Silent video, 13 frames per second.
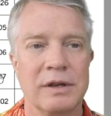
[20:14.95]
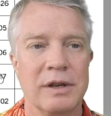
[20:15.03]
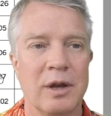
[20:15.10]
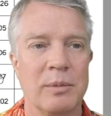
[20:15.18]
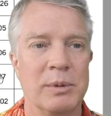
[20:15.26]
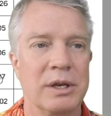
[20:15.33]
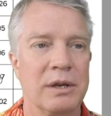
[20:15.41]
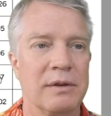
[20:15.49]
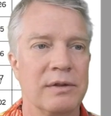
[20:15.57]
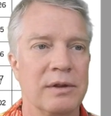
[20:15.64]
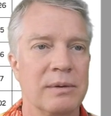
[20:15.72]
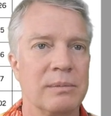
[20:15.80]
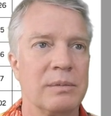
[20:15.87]
How many of
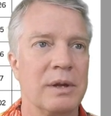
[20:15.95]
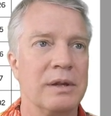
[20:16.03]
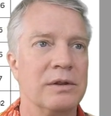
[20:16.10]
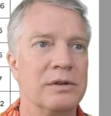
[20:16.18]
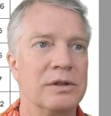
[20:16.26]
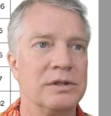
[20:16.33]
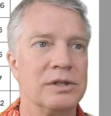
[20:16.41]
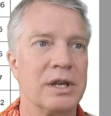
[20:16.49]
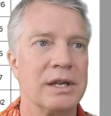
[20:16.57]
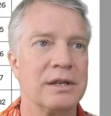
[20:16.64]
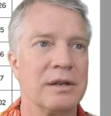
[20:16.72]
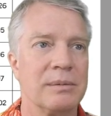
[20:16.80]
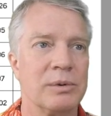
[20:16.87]
them, and their
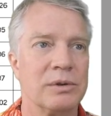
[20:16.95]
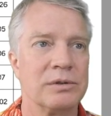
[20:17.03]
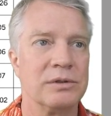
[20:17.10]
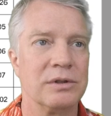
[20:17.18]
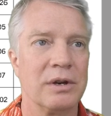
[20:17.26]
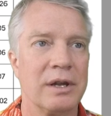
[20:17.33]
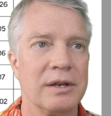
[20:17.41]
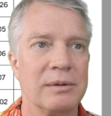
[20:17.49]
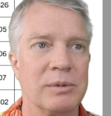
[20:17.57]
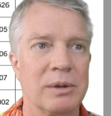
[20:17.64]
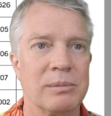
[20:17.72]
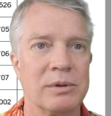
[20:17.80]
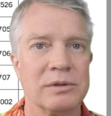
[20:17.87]
design numbers and their item
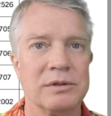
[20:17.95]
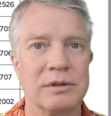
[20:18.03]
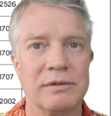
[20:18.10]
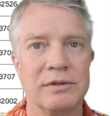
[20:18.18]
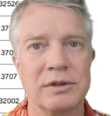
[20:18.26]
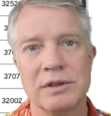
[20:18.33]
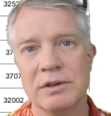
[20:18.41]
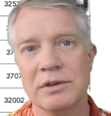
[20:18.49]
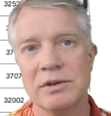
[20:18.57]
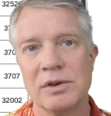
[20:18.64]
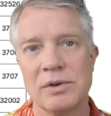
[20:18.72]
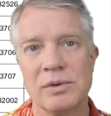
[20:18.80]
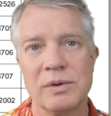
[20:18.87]
numbers. And if you didn't
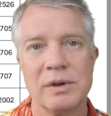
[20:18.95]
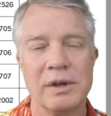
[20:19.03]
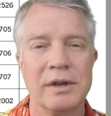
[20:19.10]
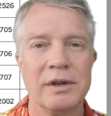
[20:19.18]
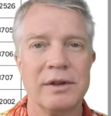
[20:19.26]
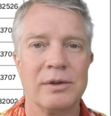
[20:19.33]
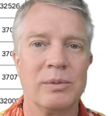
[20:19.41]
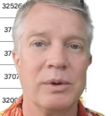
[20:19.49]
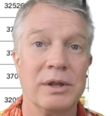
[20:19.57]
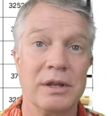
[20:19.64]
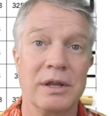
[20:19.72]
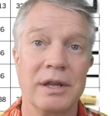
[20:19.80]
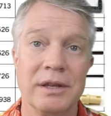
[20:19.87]
know the way
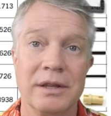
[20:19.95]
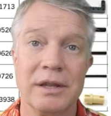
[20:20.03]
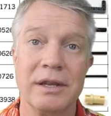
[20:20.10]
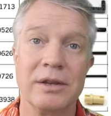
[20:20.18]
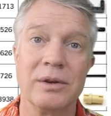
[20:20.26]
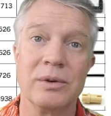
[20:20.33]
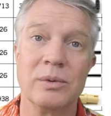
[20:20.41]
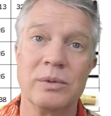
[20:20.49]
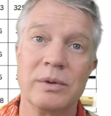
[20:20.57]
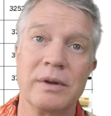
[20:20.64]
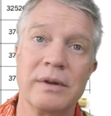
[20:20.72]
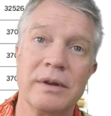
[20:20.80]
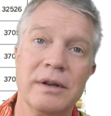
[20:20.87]
the Lego
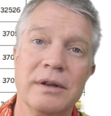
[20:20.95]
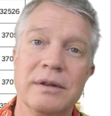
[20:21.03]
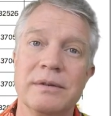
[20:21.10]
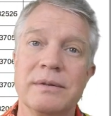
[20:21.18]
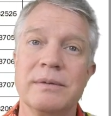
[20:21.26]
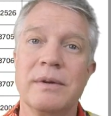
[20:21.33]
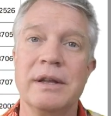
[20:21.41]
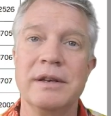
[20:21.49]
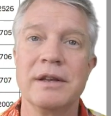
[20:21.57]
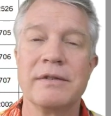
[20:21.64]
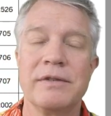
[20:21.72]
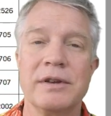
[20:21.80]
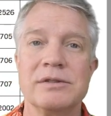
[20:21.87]

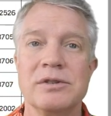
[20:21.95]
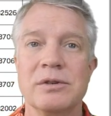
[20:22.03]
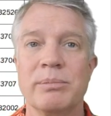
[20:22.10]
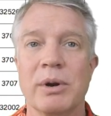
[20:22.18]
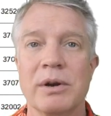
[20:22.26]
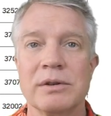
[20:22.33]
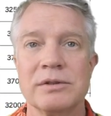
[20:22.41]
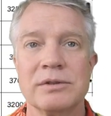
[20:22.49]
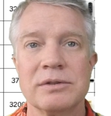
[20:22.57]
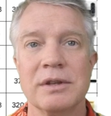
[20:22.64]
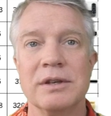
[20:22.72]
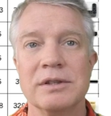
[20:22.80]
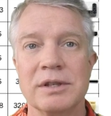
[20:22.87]
identifies their parts,
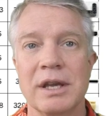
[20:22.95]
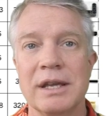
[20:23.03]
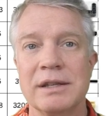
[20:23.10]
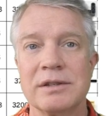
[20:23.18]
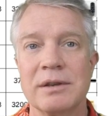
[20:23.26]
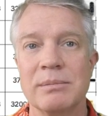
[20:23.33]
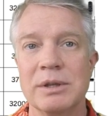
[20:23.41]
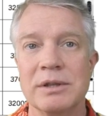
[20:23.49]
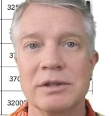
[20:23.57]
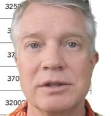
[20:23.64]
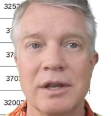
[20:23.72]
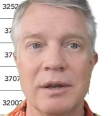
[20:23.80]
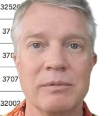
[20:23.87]
the designs can be the
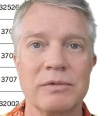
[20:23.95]
same.